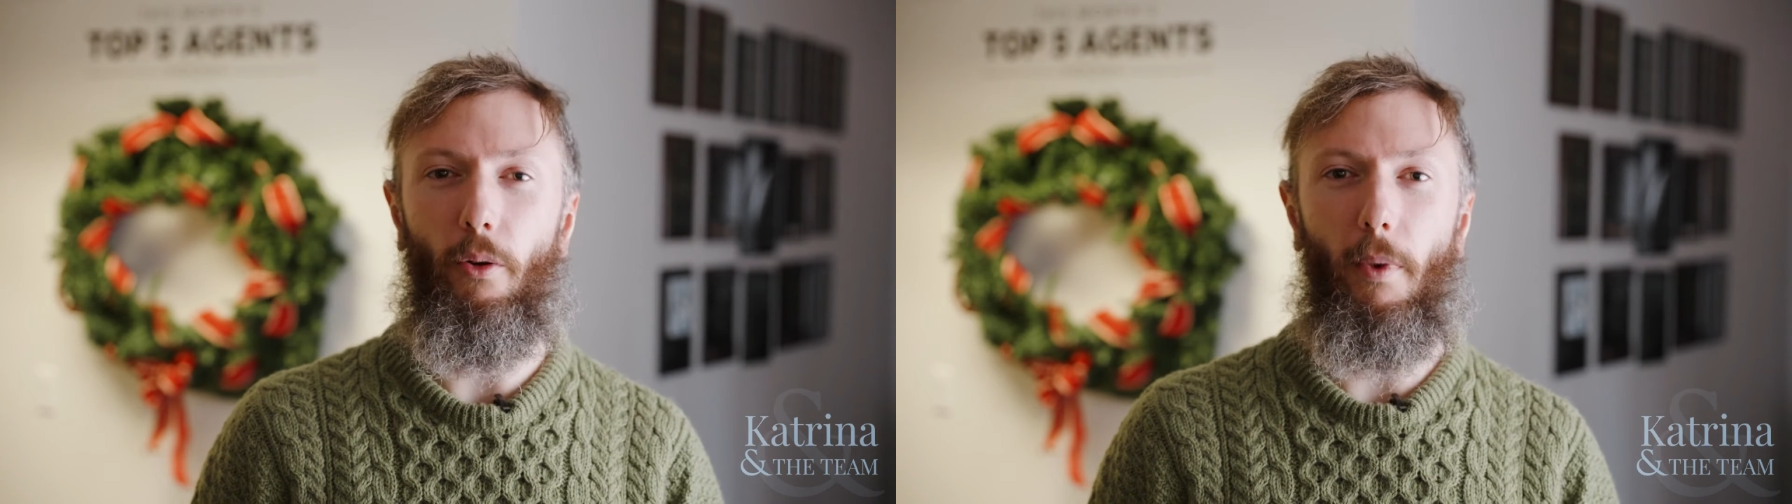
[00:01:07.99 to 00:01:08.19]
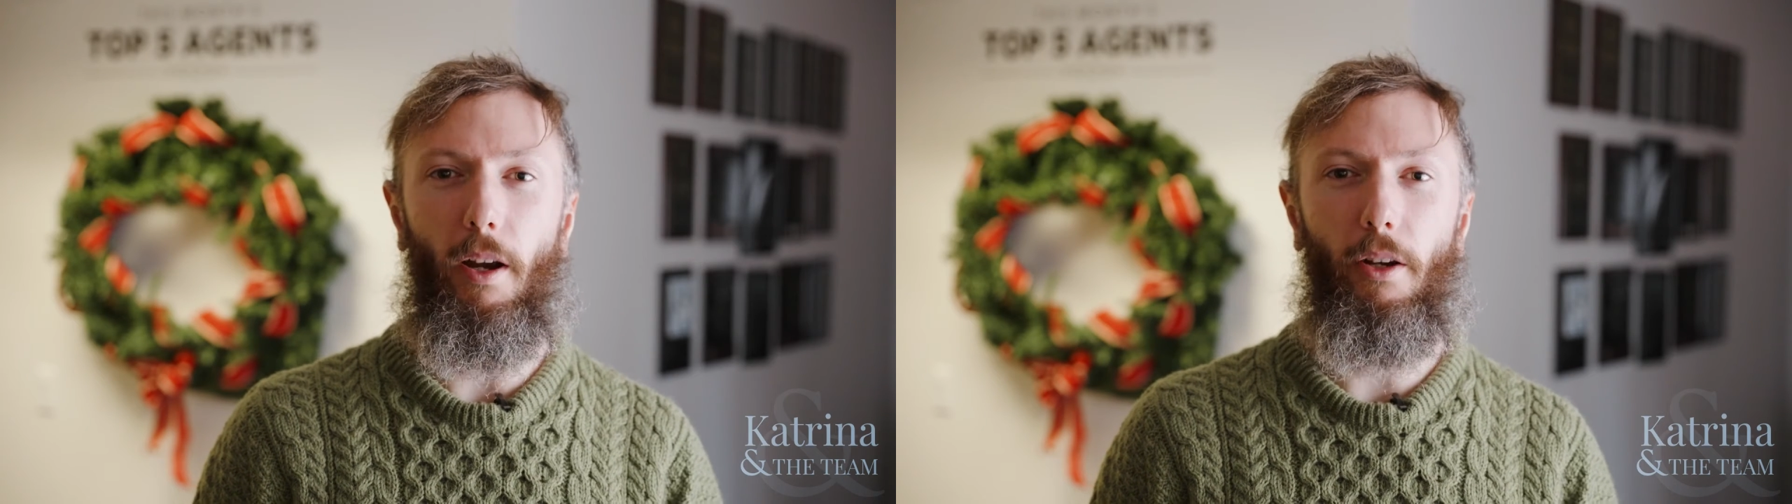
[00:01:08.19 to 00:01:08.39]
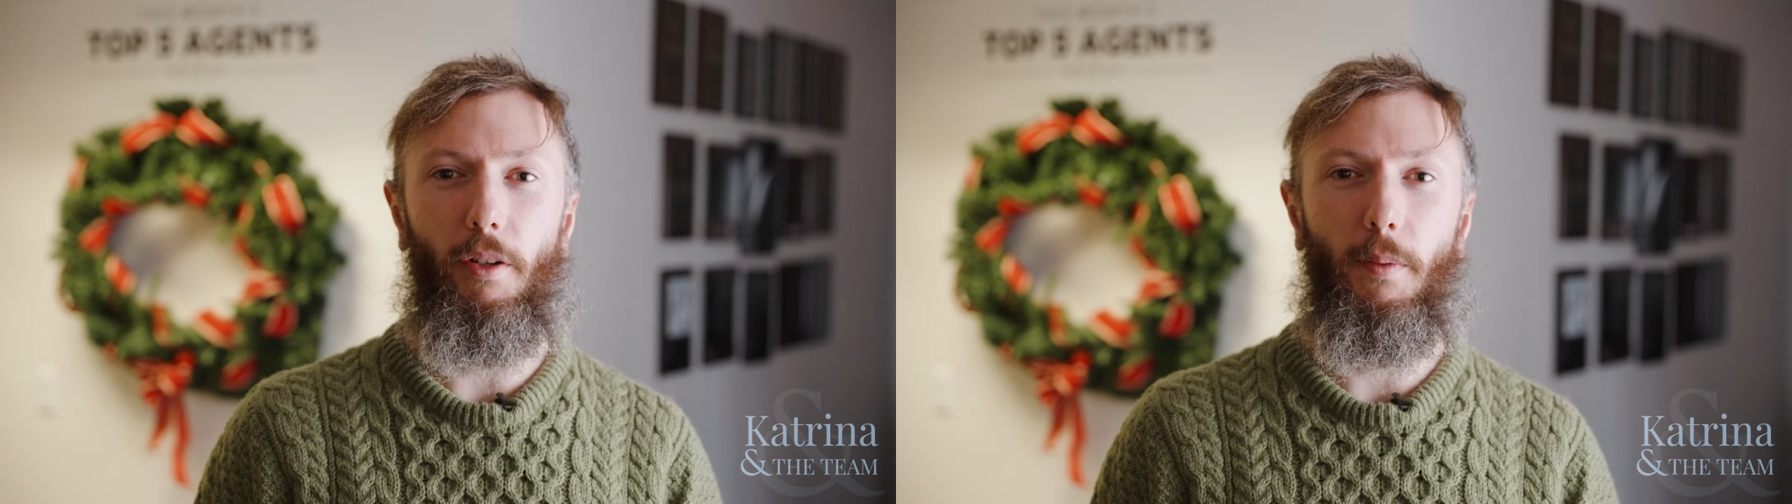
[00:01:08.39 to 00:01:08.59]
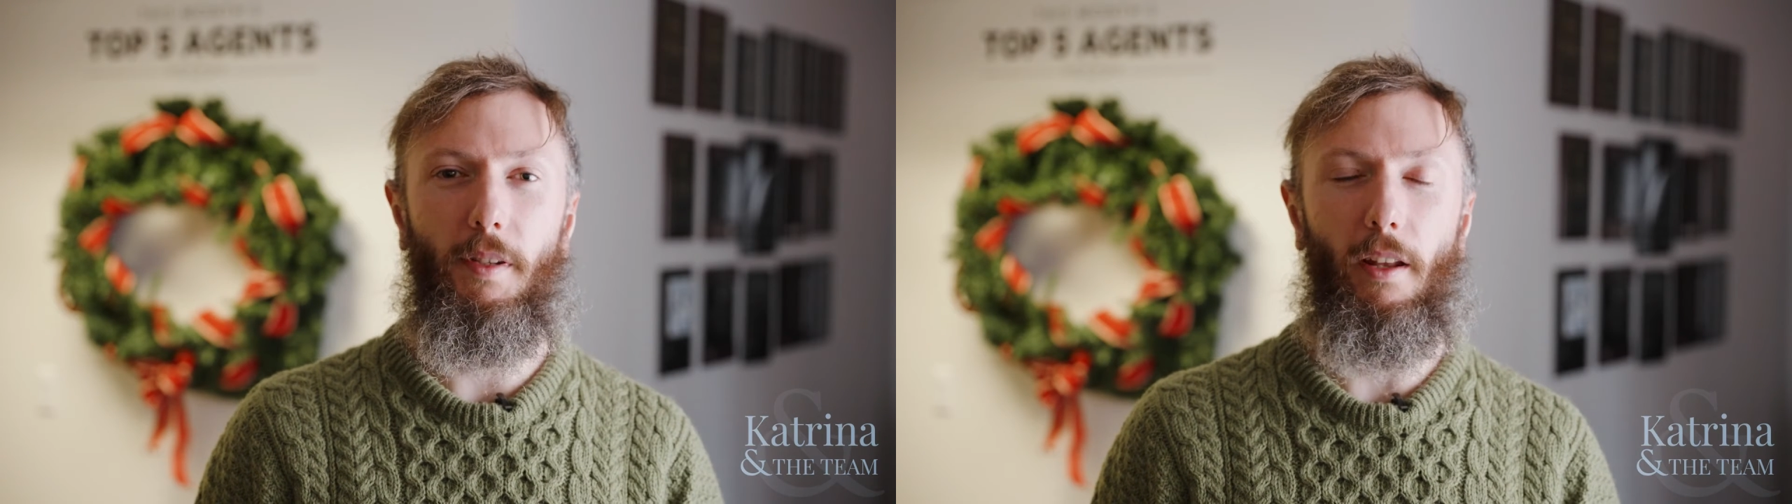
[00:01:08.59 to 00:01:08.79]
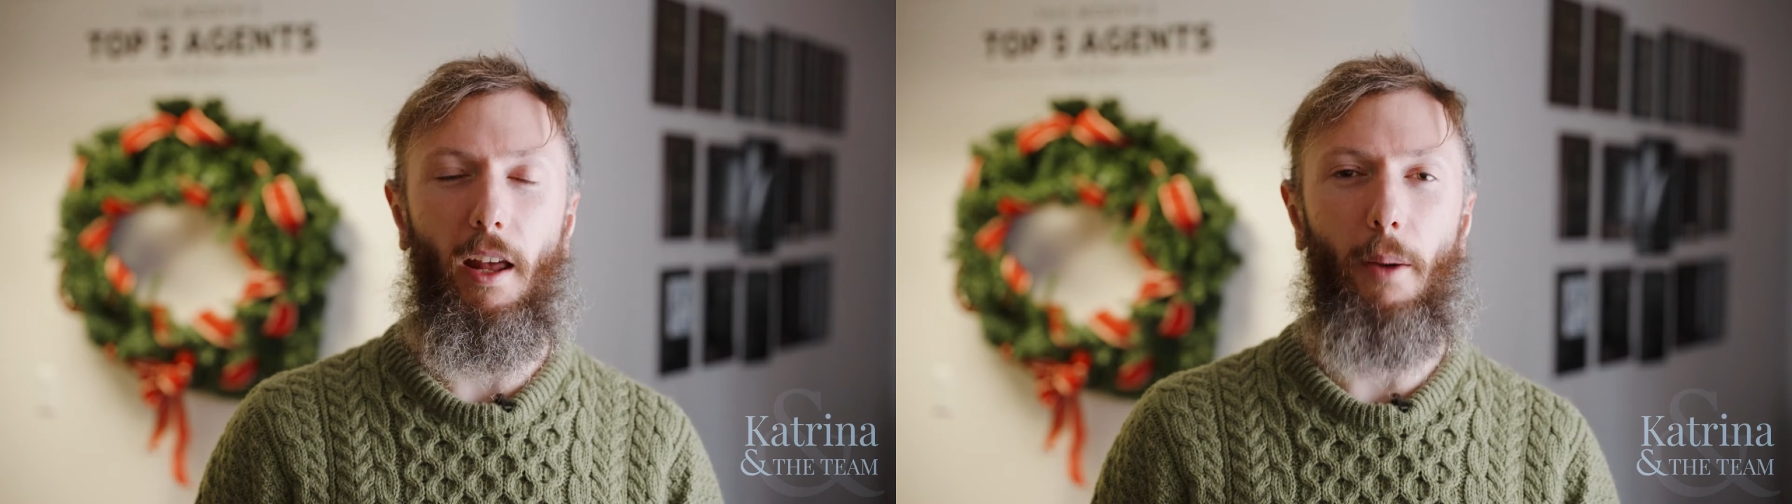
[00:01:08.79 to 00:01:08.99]
you Merry
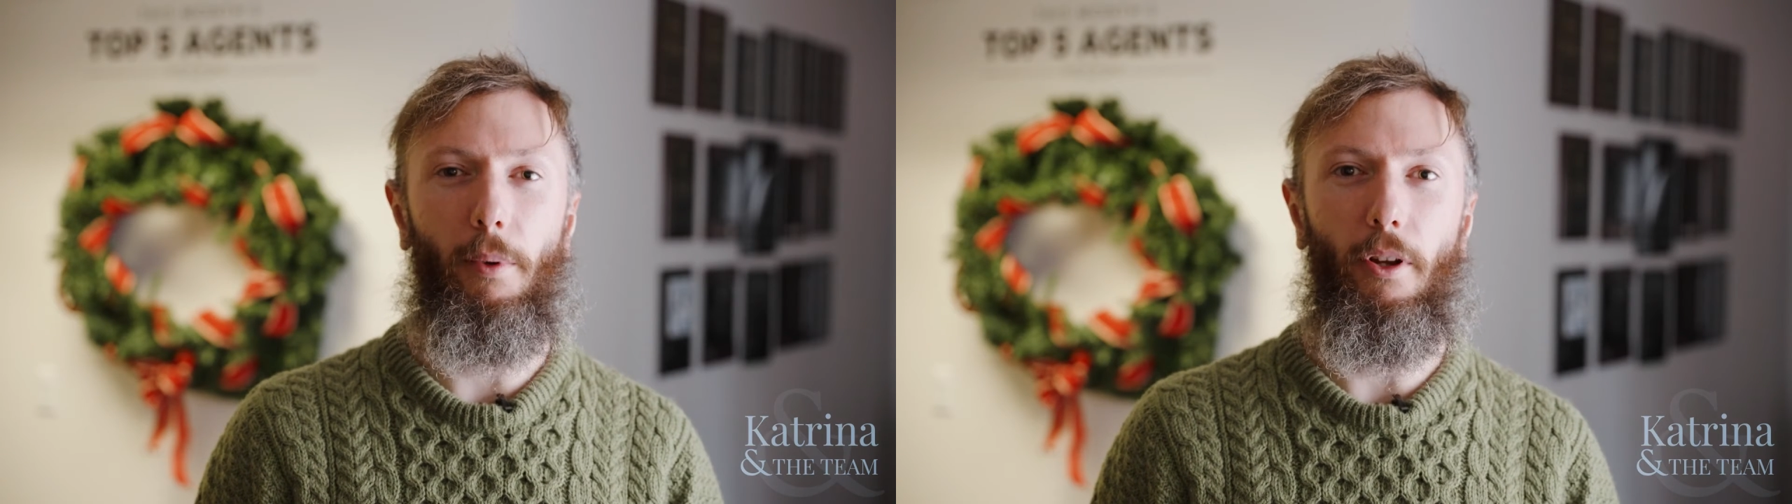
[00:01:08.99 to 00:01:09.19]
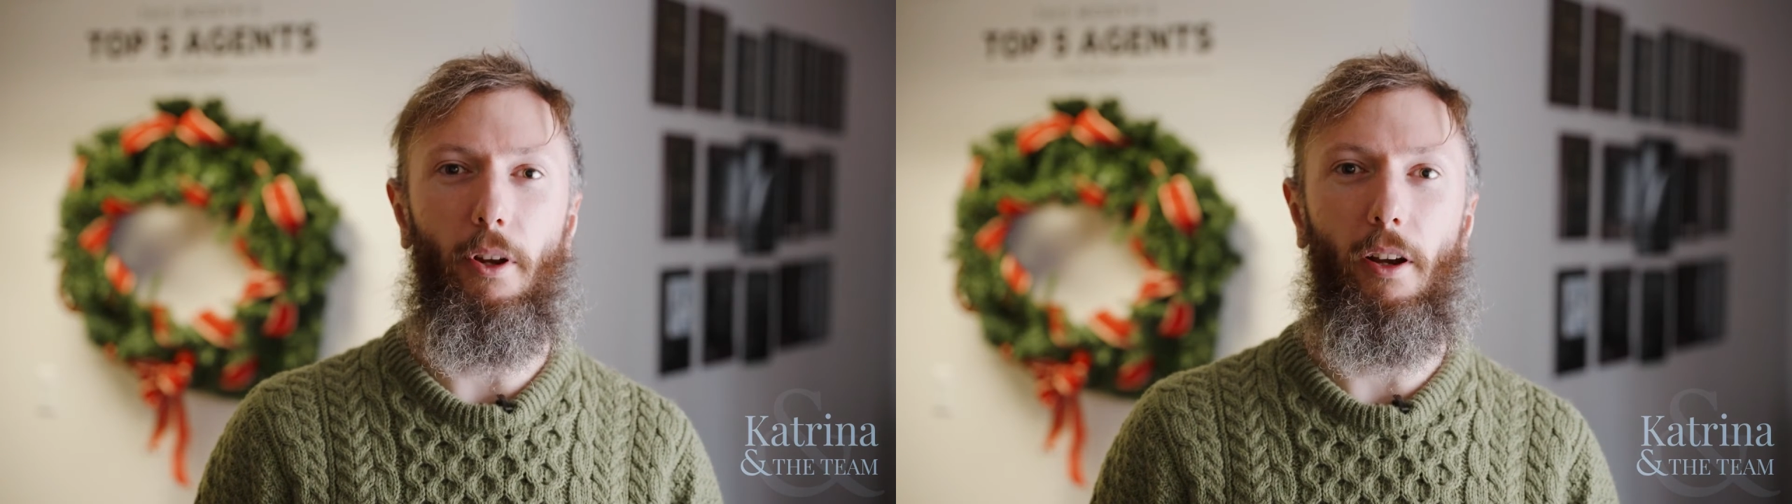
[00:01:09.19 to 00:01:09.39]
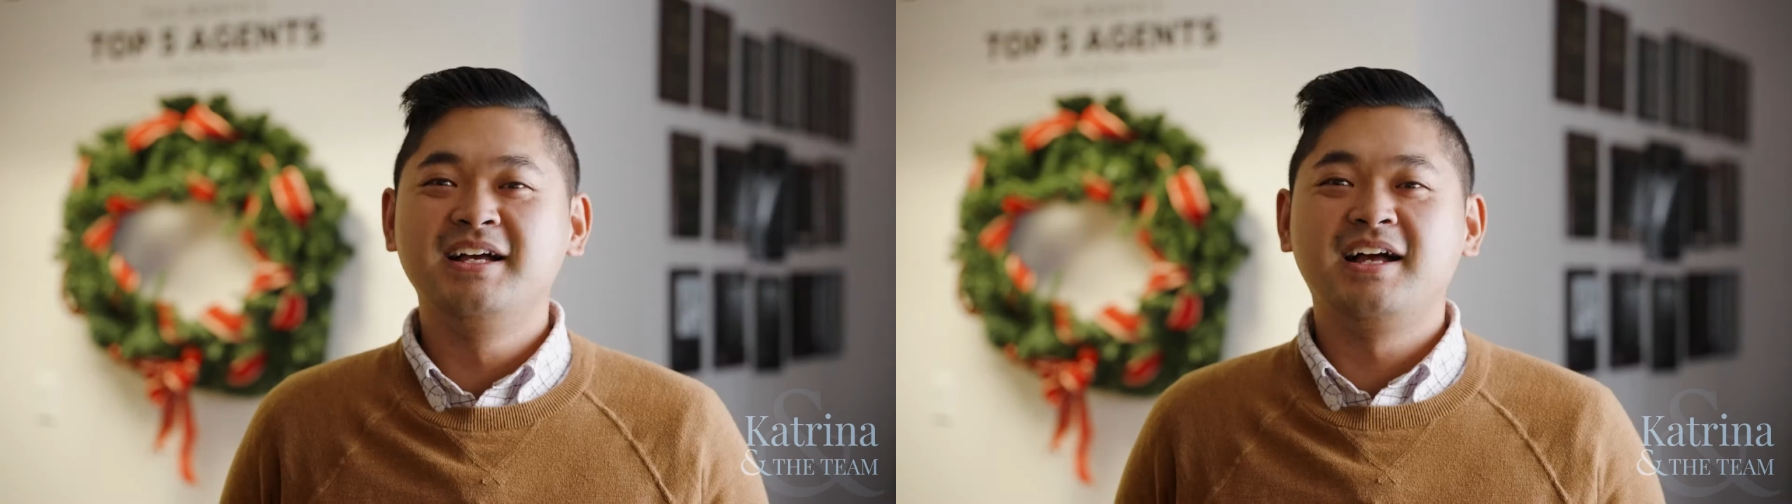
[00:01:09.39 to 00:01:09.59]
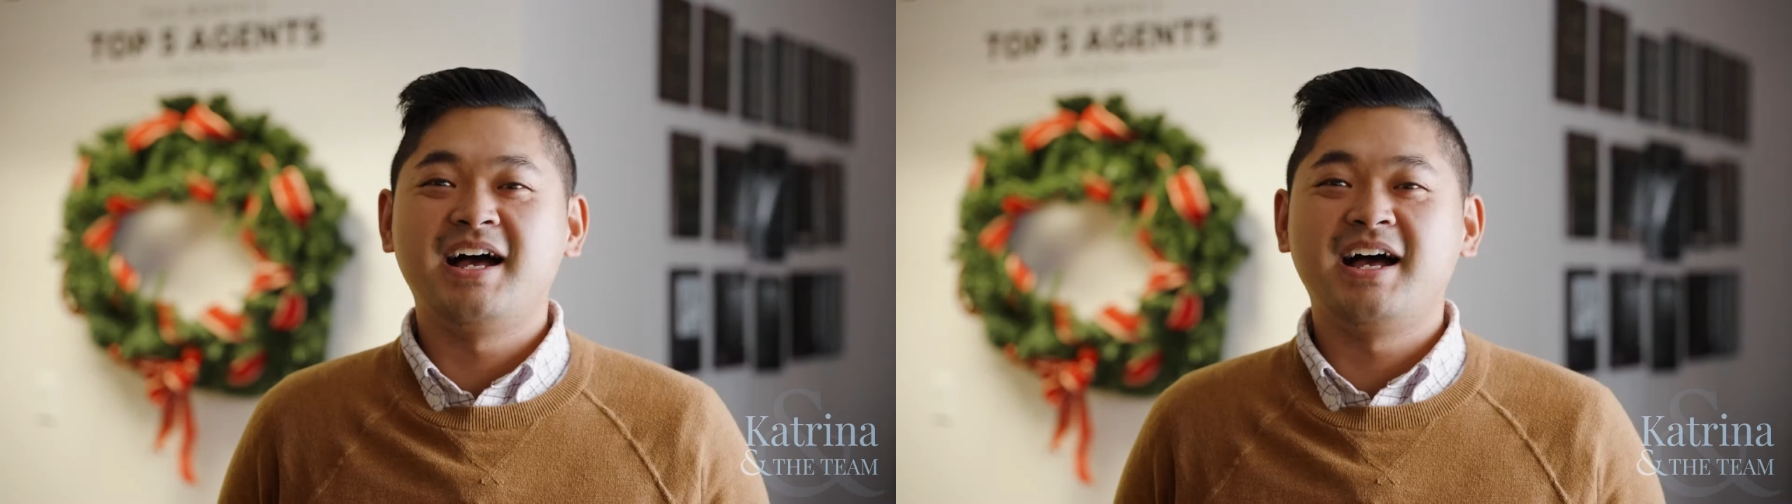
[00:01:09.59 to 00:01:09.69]
Christmas and a Happy New Year.